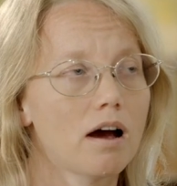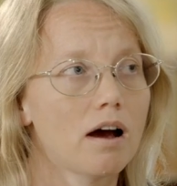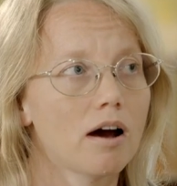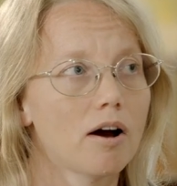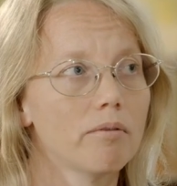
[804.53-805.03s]

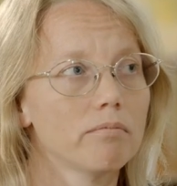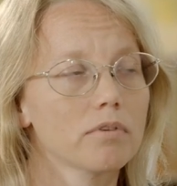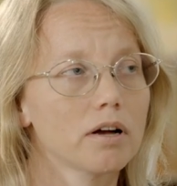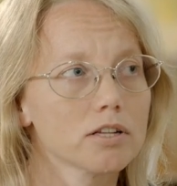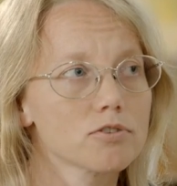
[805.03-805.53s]
um,
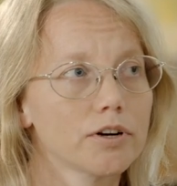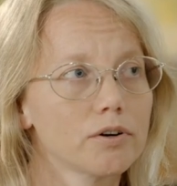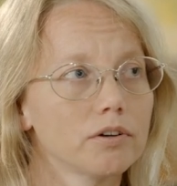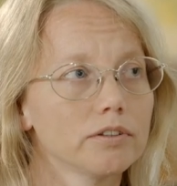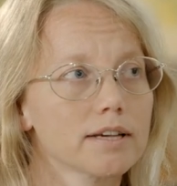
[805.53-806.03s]
cultural
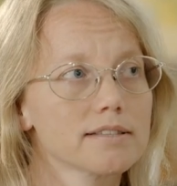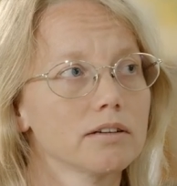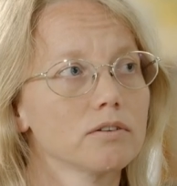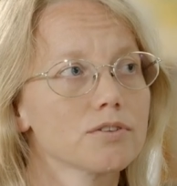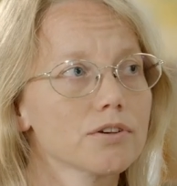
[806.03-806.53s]
context
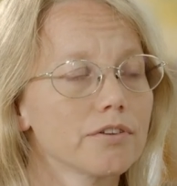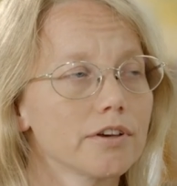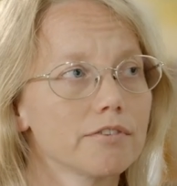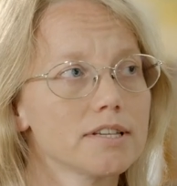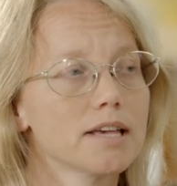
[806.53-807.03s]
and also
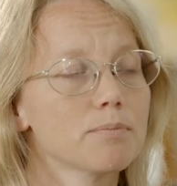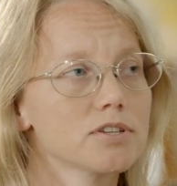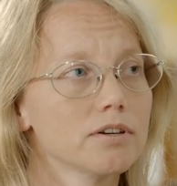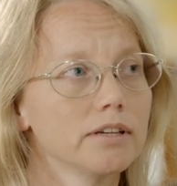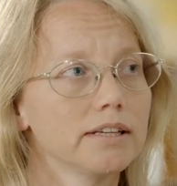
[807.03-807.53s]
the
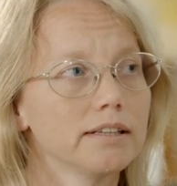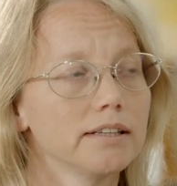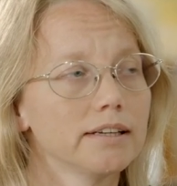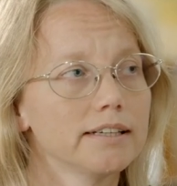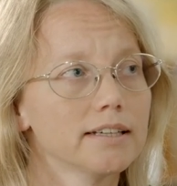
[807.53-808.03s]
reception in,
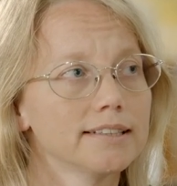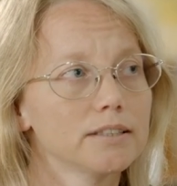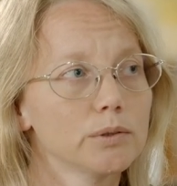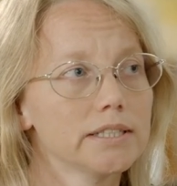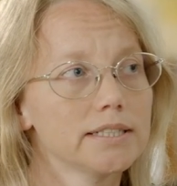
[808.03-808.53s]
in late
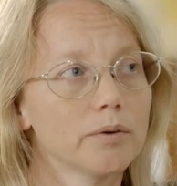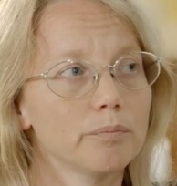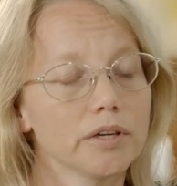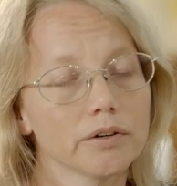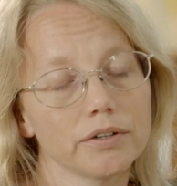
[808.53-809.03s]
antiquity
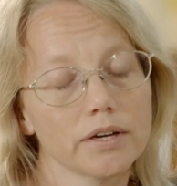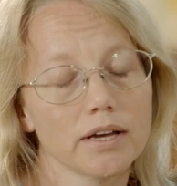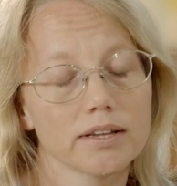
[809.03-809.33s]
and beyond.